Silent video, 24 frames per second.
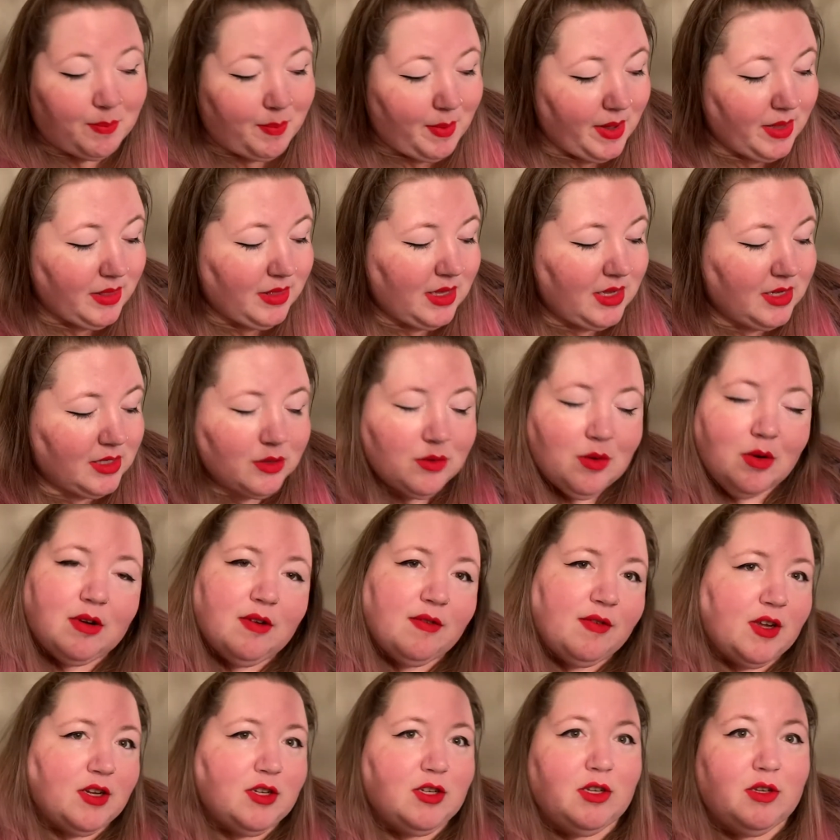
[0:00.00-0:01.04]
but these sort of
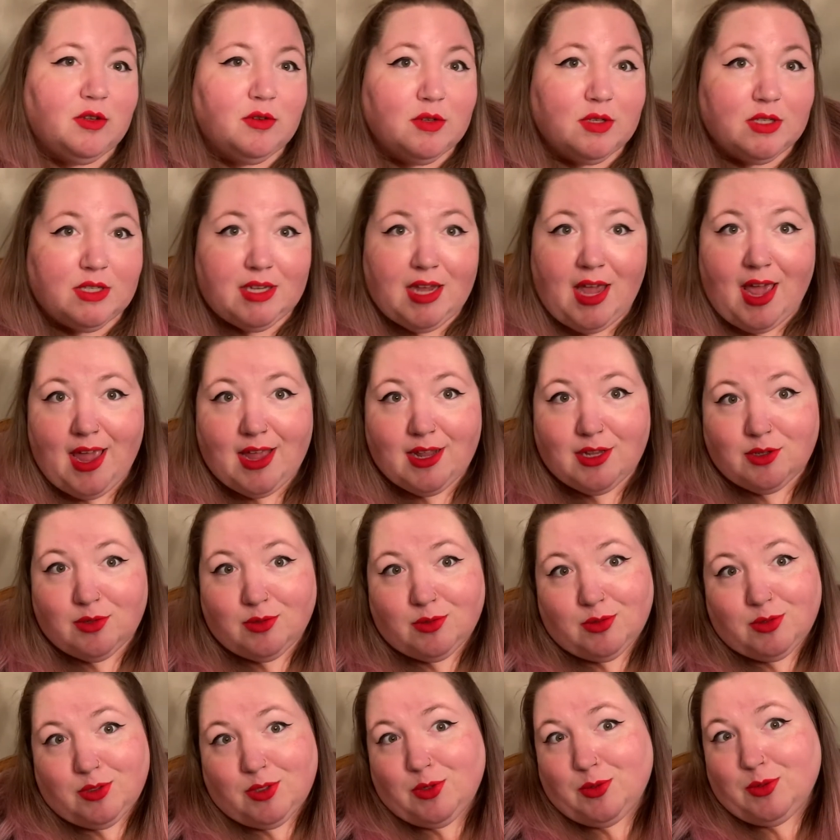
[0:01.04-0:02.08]
issues
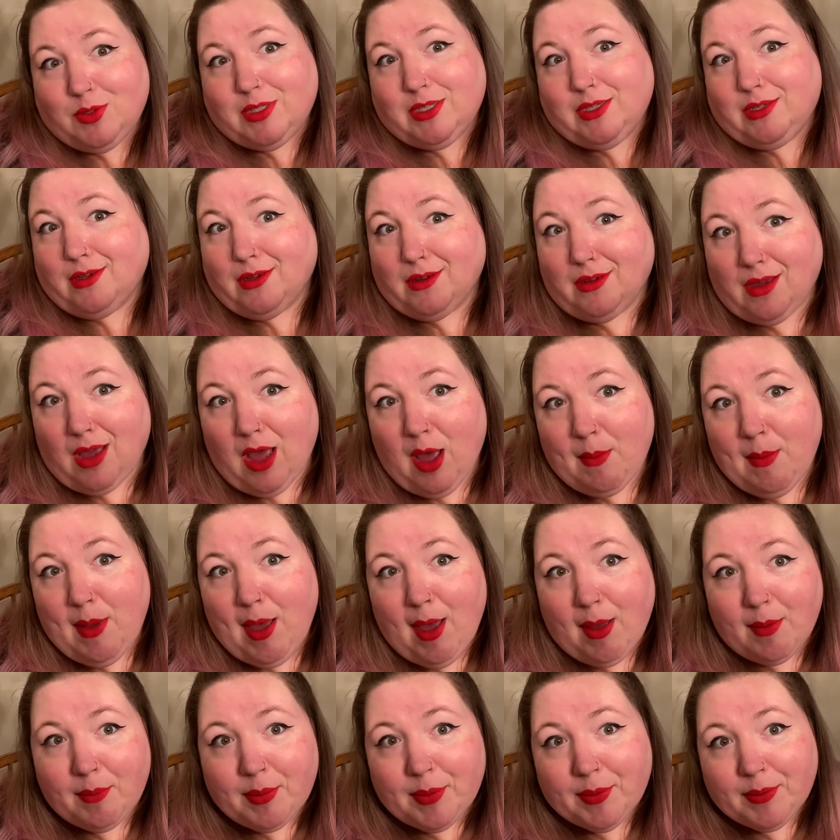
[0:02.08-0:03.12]
tend to still come
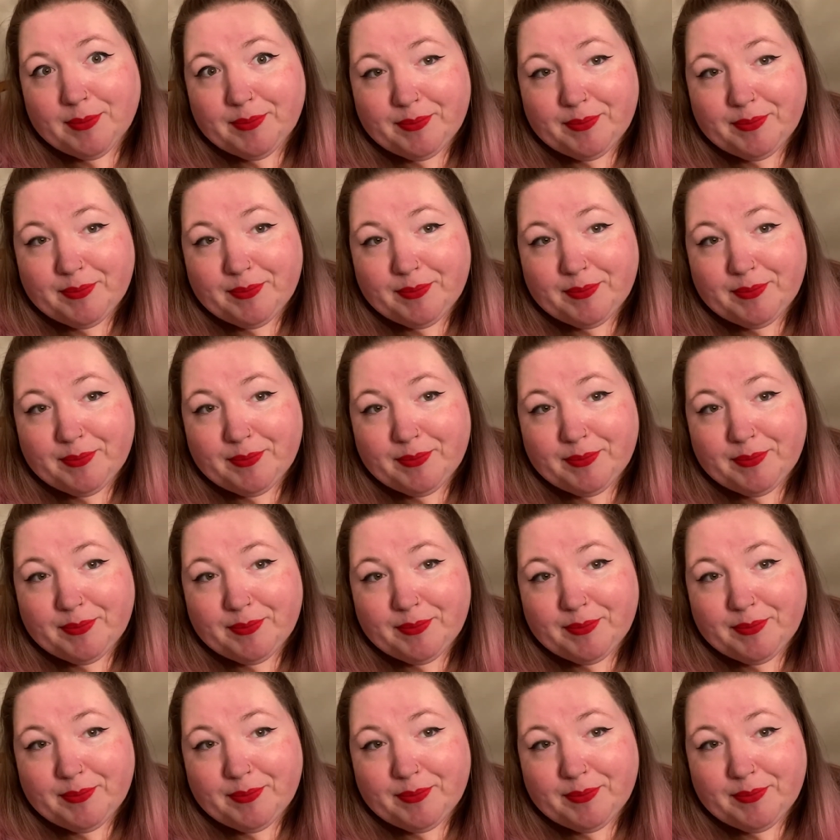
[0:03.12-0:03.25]
up.